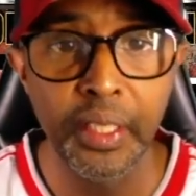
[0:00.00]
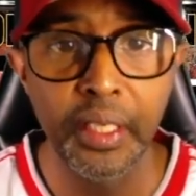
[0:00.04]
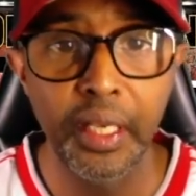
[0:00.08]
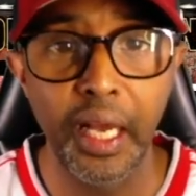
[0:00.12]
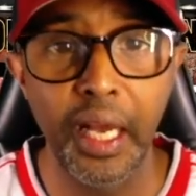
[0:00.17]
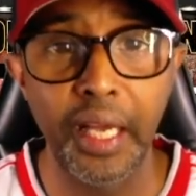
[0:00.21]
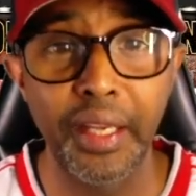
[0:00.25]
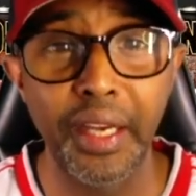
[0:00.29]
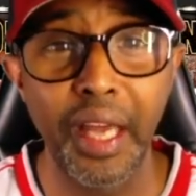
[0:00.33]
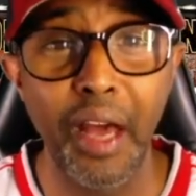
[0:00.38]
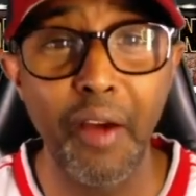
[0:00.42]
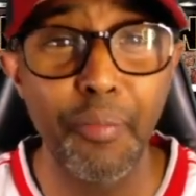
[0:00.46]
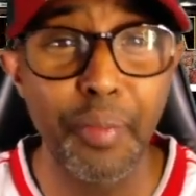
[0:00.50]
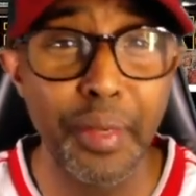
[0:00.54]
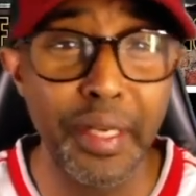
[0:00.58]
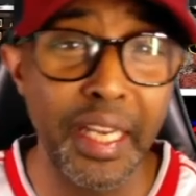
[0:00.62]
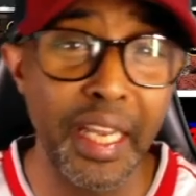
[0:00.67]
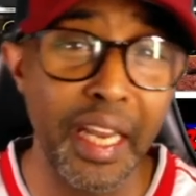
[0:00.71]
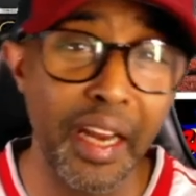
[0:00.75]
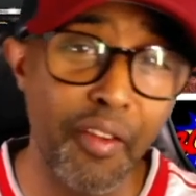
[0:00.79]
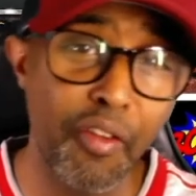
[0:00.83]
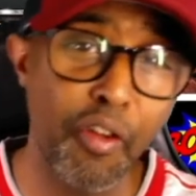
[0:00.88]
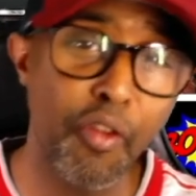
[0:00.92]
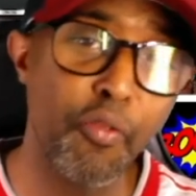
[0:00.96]
And I've been
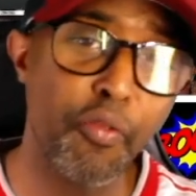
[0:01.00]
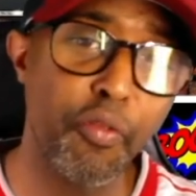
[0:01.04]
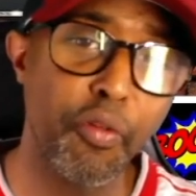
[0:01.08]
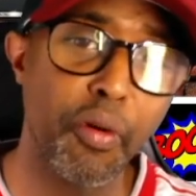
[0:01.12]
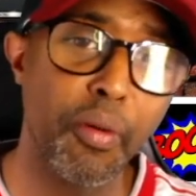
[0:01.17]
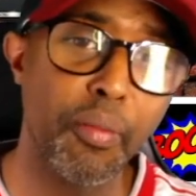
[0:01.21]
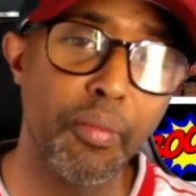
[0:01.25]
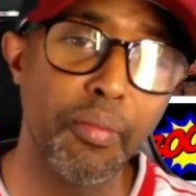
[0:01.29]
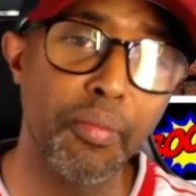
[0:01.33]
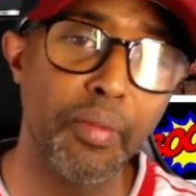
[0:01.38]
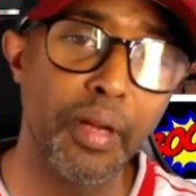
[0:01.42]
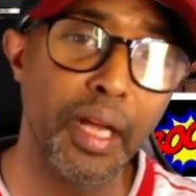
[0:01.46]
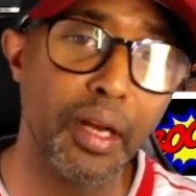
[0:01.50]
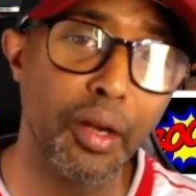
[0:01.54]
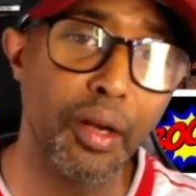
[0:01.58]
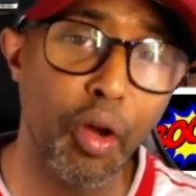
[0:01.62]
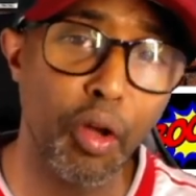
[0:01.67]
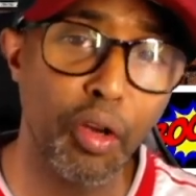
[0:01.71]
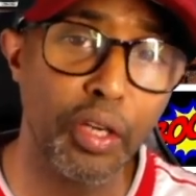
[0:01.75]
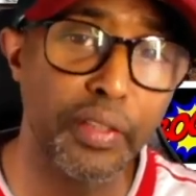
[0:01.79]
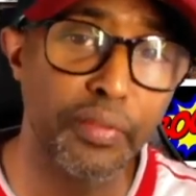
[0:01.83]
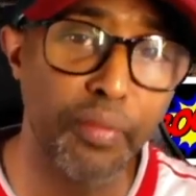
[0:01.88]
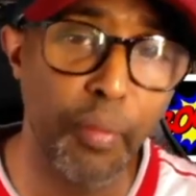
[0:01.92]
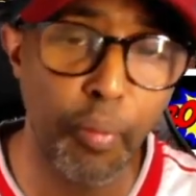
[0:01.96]
hearing from a lot
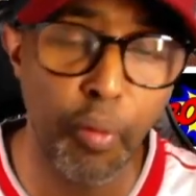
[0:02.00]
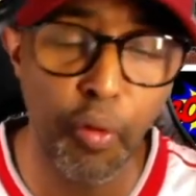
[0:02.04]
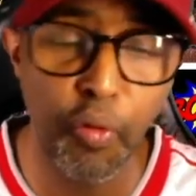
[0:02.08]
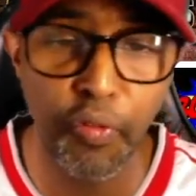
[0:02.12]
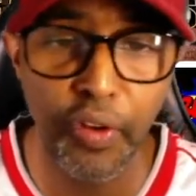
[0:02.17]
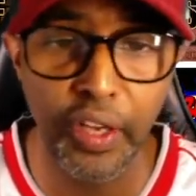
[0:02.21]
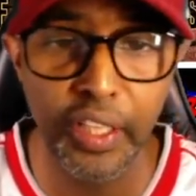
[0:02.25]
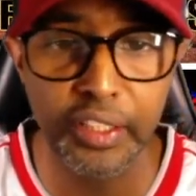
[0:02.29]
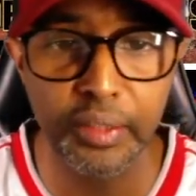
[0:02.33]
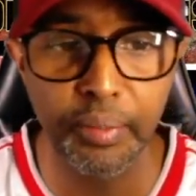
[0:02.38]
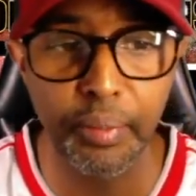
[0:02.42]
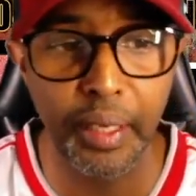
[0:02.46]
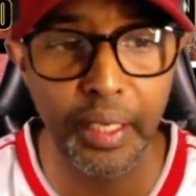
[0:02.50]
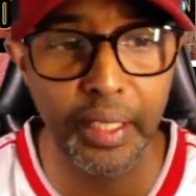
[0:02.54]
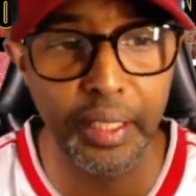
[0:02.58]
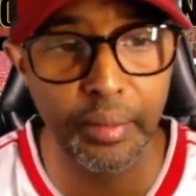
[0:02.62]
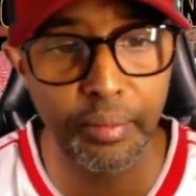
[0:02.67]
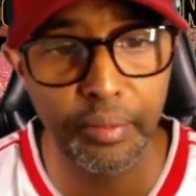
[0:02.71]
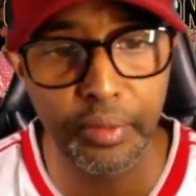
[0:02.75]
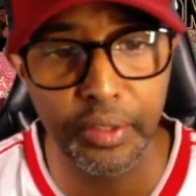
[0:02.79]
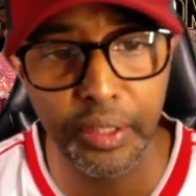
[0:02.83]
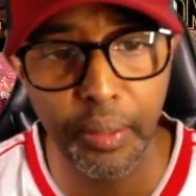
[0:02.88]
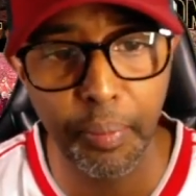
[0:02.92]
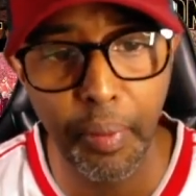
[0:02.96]
of Liverpool fans about
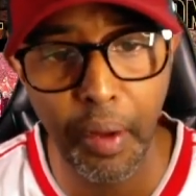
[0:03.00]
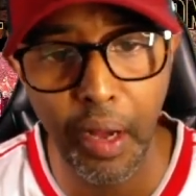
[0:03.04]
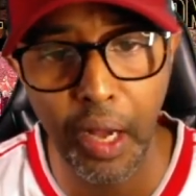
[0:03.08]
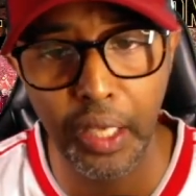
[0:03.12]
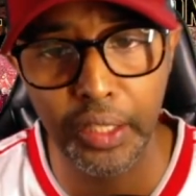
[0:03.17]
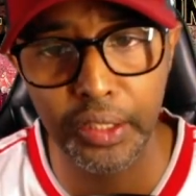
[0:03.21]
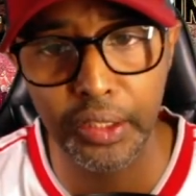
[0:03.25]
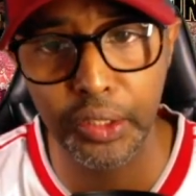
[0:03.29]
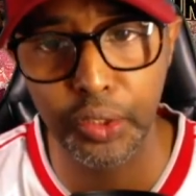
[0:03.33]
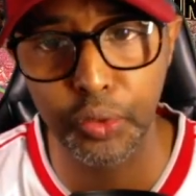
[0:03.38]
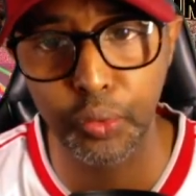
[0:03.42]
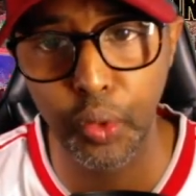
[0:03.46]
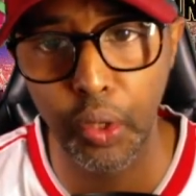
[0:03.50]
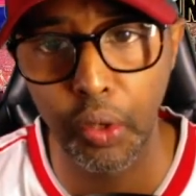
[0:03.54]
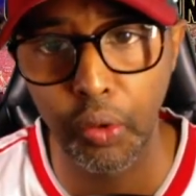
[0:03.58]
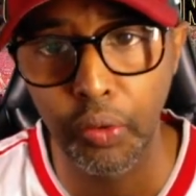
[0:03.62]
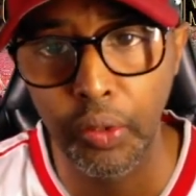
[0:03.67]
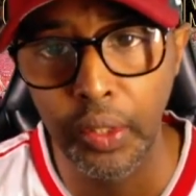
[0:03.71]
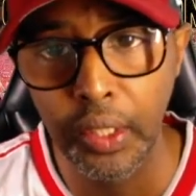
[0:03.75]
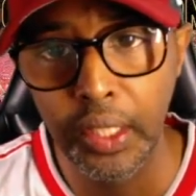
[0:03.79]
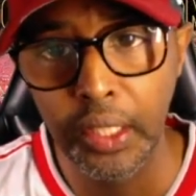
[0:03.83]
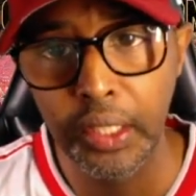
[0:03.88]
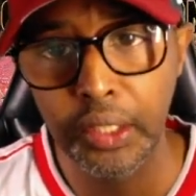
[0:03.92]
him in the past as well.